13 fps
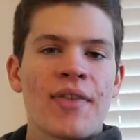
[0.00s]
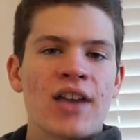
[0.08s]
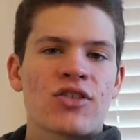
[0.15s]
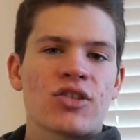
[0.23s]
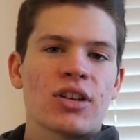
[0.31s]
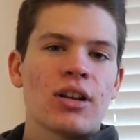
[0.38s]

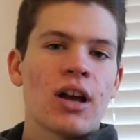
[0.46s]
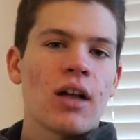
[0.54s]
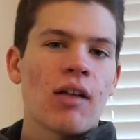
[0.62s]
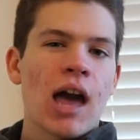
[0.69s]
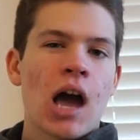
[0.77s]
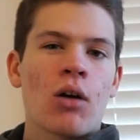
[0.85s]
that's just going to
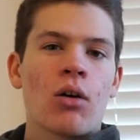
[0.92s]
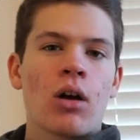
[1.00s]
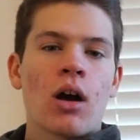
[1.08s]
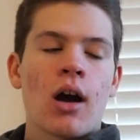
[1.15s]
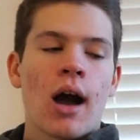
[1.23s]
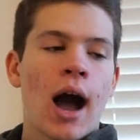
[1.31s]

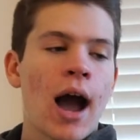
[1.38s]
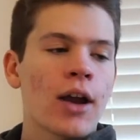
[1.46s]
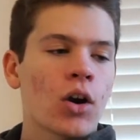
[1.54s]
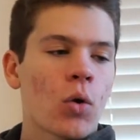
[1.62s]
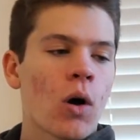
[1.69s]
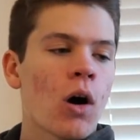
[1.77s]
allow a
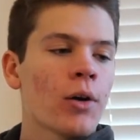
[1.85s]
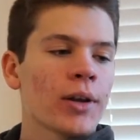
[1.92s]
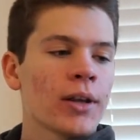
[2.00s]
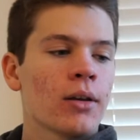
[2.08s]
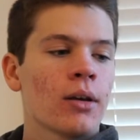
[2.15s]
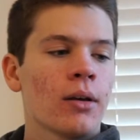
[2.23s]
higher
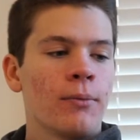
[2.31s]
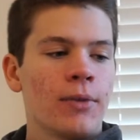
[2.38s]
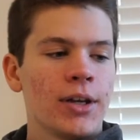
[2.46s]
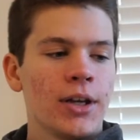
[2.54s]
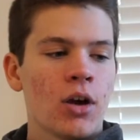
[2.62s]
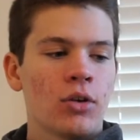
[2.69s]
quality
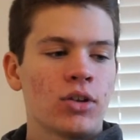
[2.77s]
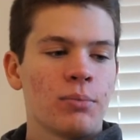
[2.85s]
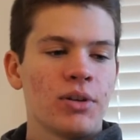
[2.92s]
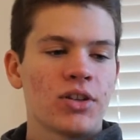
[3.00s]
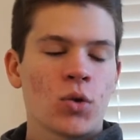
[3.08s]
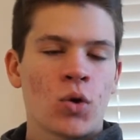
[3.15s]
video to
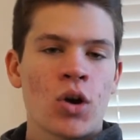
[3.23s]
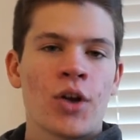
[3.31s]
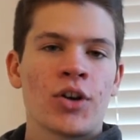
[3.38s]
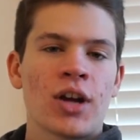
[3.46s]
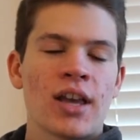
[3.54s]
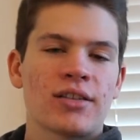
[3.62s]
be stored
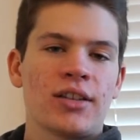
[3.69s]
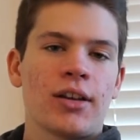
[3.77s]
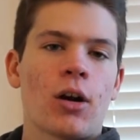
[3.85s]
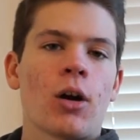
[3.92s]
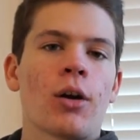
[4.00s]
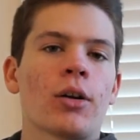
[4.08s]
on your
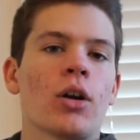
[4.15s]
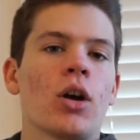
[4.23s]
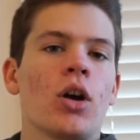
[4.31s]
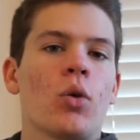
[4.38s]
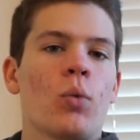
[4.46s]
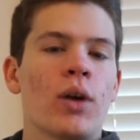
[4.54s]
SD card
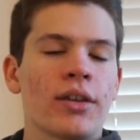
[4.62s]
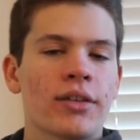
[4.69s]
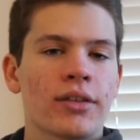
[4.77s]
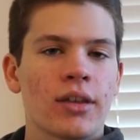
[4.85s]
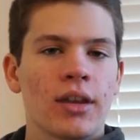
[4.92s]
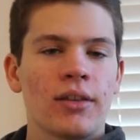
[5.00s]

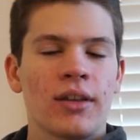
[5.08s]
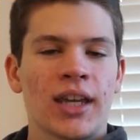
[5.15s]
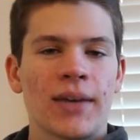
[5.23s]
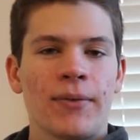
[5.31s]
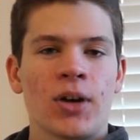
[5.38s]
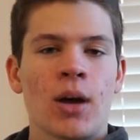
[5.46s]
with
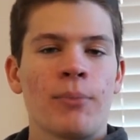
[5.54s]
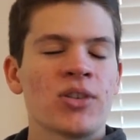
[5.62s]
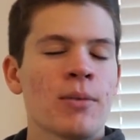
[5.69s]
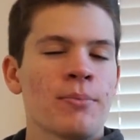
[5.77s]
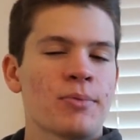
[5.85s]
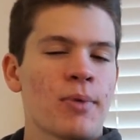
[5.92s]
giving up
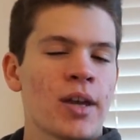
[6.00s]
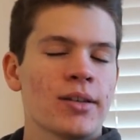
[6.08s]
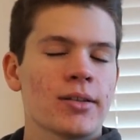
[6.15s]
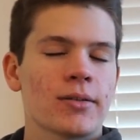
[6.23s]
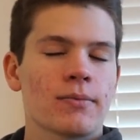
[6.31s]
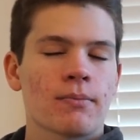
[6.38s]
some
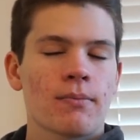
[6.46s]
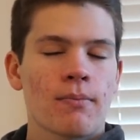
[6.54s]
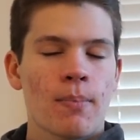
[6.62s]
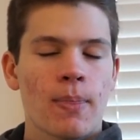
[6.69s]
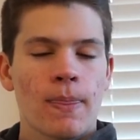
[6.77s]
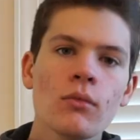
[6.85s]
space.
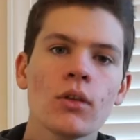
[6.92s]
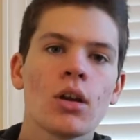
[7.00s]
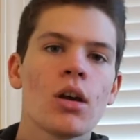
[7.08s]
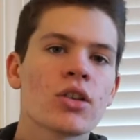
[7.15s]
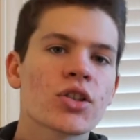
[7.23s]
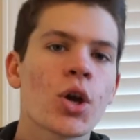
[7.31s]

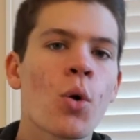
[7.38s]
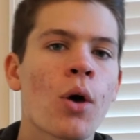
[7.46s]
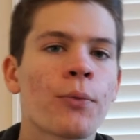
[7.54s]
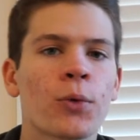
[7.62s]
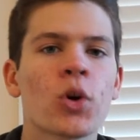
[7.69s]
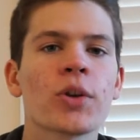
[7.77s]
So
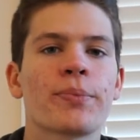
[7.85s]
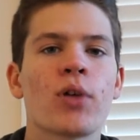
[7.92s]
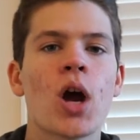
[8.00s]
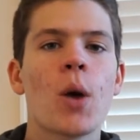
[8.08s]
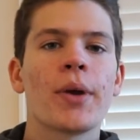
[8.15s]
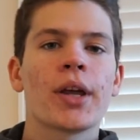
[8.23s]
a fourth
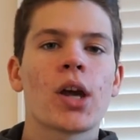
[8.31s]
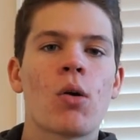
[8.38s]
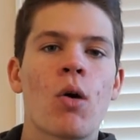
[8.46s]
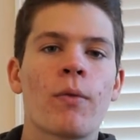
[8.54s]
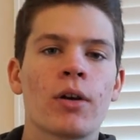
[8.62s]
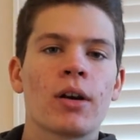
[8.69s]
pro I want to
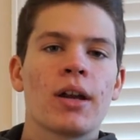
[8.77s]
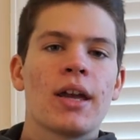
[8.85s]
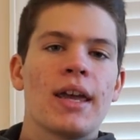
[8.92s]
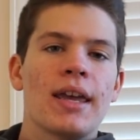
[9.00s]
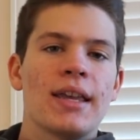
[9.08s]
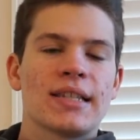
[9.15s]
go over
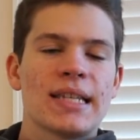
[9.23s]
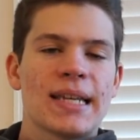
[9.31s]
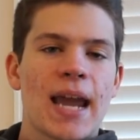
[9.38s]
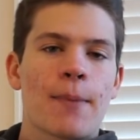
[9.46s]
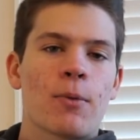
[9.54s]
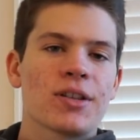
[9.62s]
is the
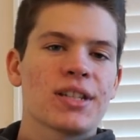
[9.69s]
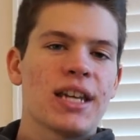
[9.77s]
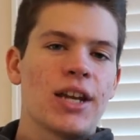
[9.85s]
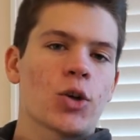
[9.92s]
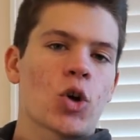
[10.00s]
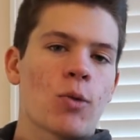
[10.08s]
camera's
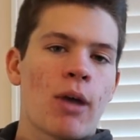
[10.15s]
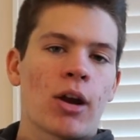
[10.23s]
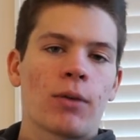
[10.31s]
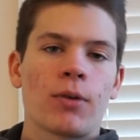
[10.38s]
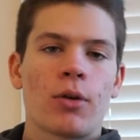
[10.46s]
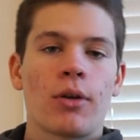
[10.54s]
internal
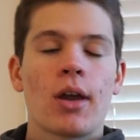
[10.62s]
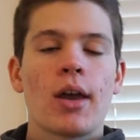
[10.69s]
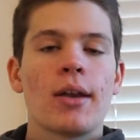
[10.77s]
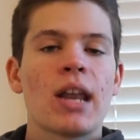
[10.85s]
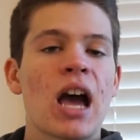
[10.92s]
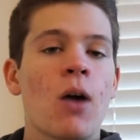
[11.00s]
microphone.
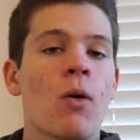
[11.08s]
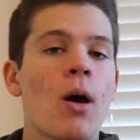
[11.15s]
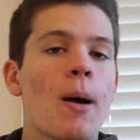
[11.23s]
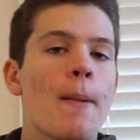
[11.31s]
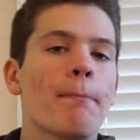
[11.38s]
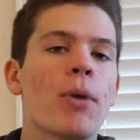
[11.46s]
Now,
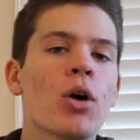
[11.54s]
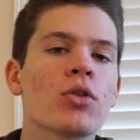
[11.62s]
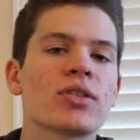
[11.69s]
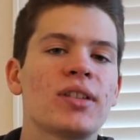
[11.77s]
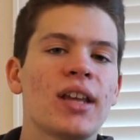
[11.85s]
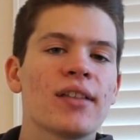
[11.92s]

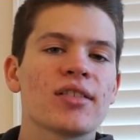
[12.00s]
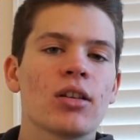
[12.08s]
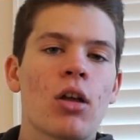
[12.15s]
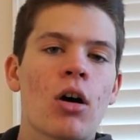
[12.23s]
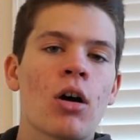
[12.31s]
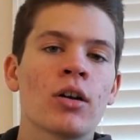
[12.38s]
most
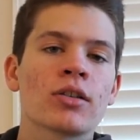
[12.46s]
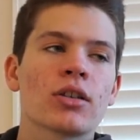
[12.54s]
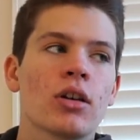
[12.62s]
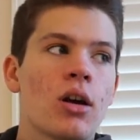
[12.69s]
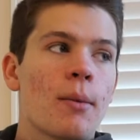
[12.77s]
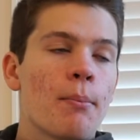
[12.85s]
DSLRs,
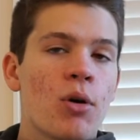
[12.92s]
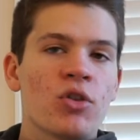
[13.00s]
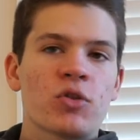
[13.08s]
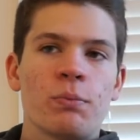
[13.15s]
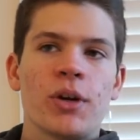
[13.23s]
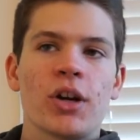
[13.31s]

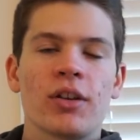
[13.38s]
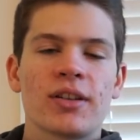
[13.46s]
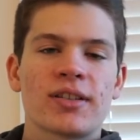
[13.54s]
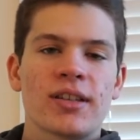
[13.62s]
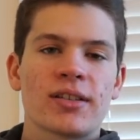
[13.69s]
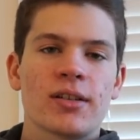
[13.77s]
most mirrorless
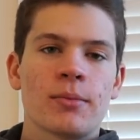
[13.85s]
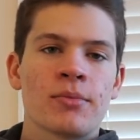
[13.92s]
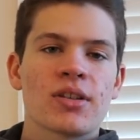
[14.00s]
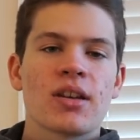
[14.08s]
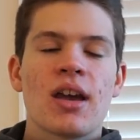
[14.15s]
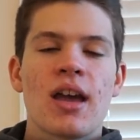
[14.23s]

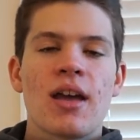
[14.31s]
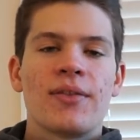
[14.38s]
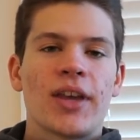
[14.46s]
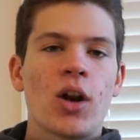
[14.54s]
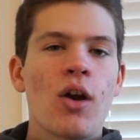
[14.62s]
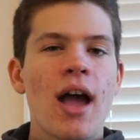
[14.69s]
systems,
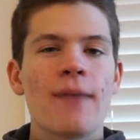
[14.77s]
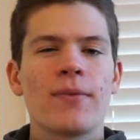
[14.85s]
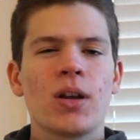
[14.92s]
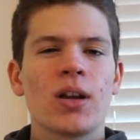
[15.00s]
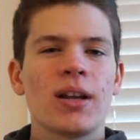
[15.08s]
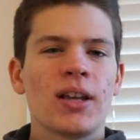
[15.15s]
they don't have
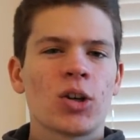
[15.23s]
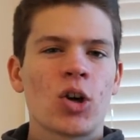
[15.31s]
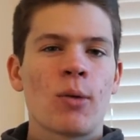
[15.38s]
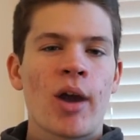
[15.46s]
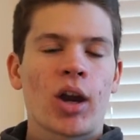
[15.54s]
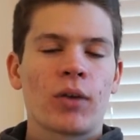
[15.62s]
very good
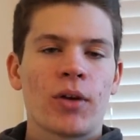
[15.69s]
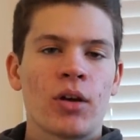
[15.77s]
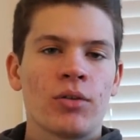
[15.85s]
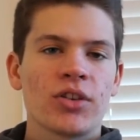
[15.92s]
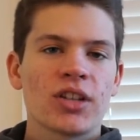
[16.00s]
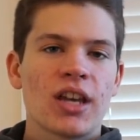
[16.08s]
internal
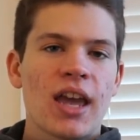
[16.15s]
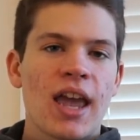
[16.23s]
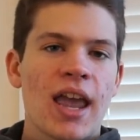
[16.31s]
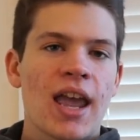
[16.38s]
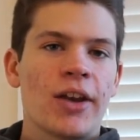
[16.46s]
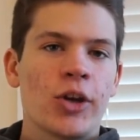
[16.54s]
microphones,
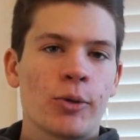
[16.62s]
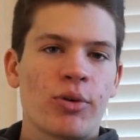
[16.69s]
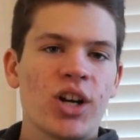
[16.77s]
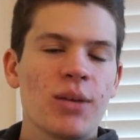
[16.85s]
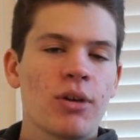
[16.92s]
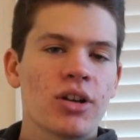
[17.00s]
and you're
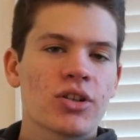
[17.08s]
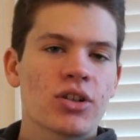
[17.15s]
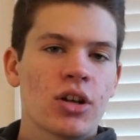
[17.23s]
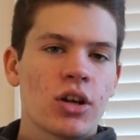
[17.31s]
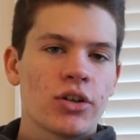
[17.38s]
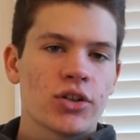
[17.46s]
pretty
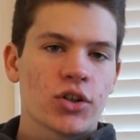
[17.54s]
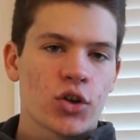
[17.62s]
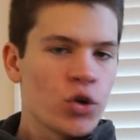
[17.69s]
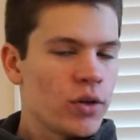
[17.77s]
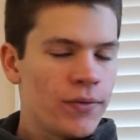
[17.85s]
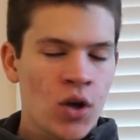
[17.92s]
much
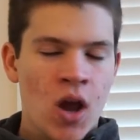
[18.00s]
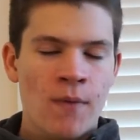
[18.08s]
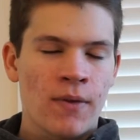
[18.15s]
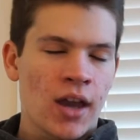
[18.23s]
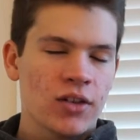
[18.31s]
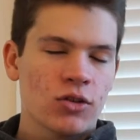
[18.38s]
screwed if you don't
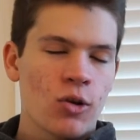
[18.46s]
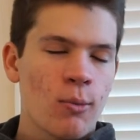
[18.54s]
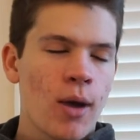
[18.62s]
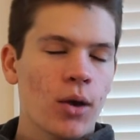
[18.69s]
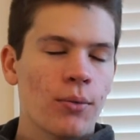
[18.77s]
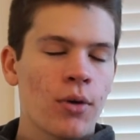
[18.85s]
have an external
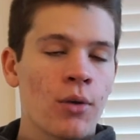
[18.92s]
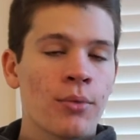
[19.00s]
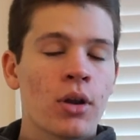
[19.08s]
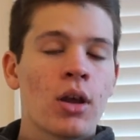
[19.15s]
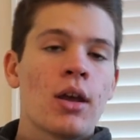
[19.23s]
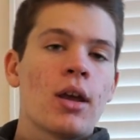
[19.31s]
microphone.
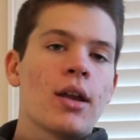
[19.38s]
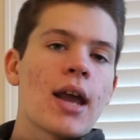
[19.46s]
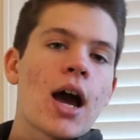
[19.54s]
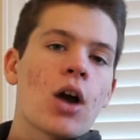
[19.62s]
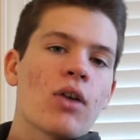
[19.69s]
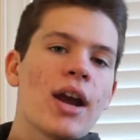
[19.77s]

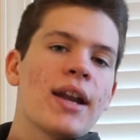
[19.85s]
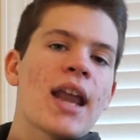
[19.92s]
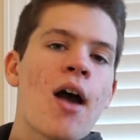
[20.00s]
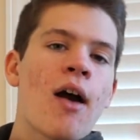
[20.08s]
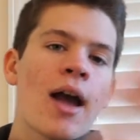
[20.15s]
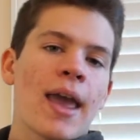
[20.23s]
Now, right
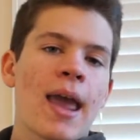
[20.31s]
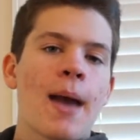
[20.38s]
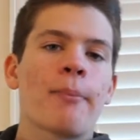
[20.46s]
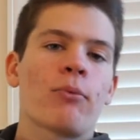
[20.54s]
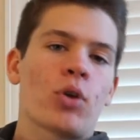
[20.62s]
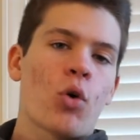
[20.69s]
now I
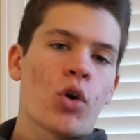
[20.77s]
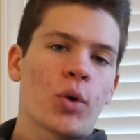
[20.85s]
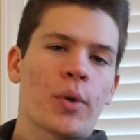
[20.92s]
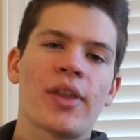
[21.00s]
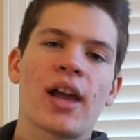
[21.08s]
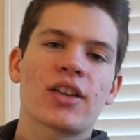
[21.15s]
am recording with an